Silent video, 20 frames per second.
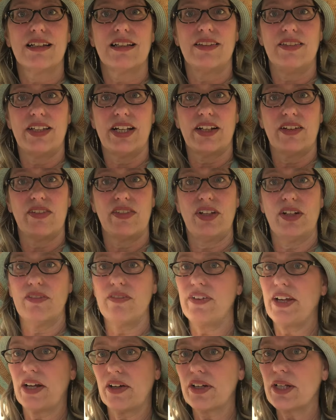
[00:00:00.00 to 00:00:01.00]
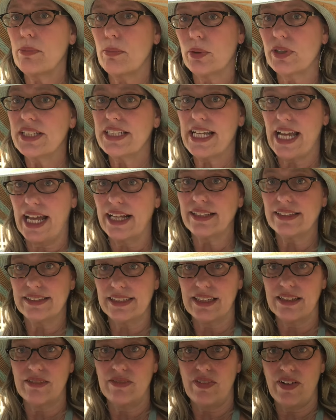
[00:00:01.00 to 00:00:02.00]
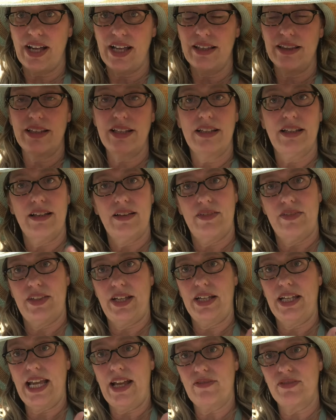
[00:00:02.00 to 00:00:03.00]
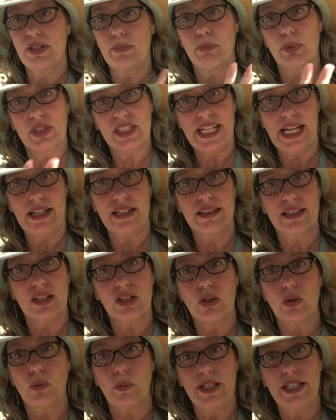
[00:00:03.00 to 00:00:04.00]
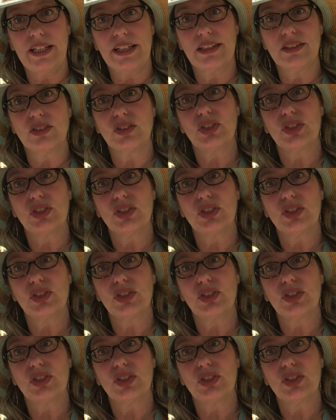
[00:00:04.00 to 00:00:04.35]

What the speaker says: They're very protective, and they have to protect the queen.